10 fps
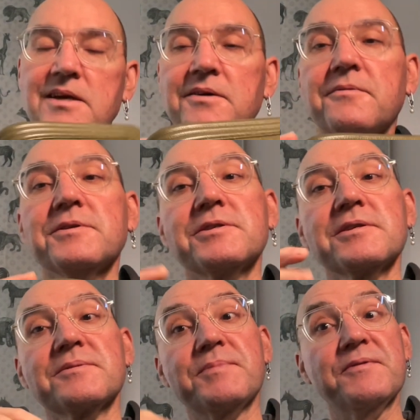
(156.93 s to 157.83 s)
which
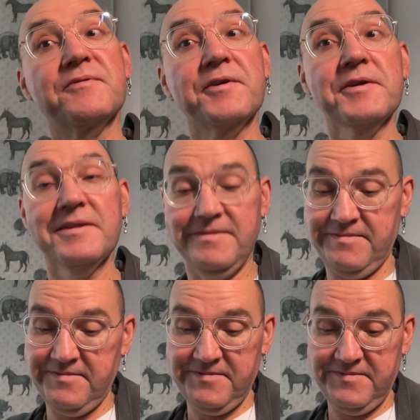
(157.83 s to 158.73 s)
is preferred
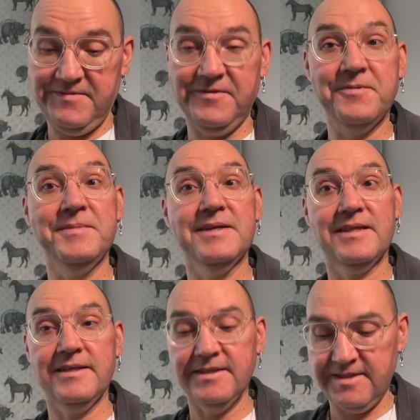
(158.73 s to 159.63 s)
for me
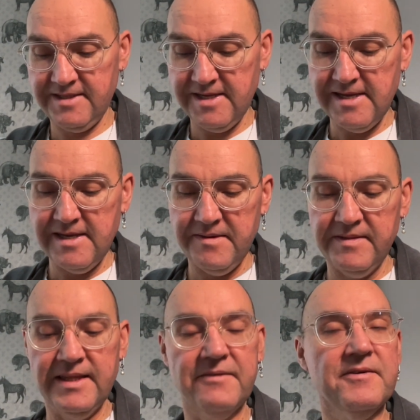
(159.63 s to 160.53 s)
at least.
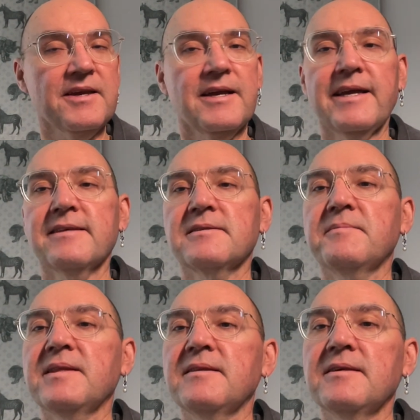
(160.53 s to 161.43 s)
Nothing against the
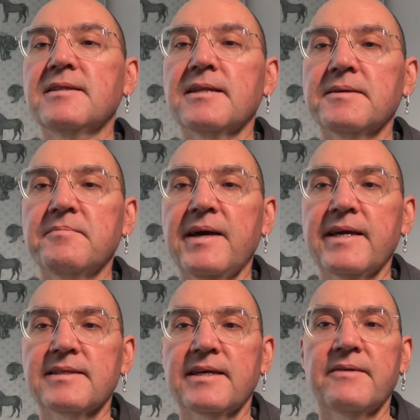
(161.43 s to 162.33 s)
made in Italy
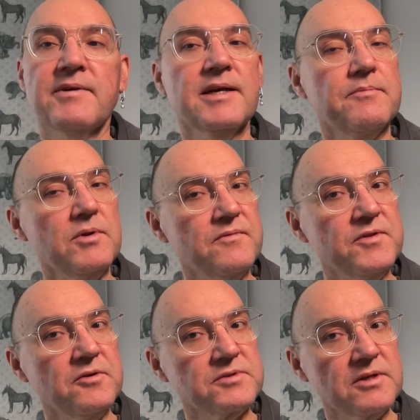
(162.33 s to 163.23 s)
bags. I have a couple of
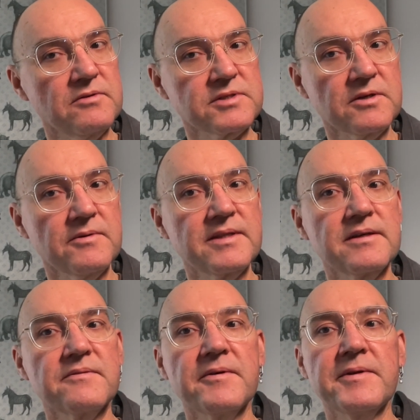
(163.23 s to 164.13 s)
those also, and
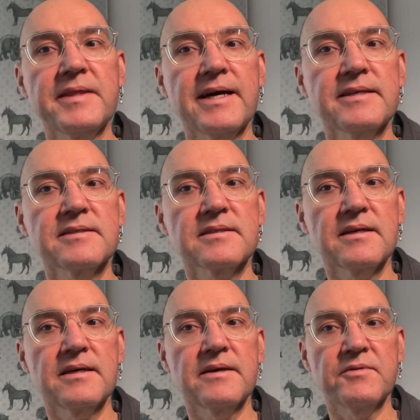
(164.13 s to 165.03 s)
they're very nice.
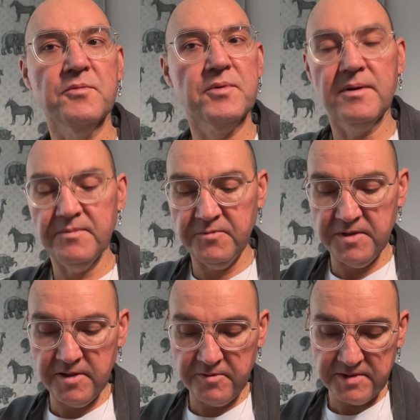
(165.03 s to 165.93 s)
I have no problem
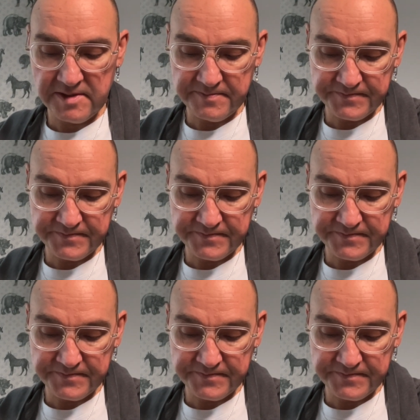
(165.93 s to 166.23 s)
with those.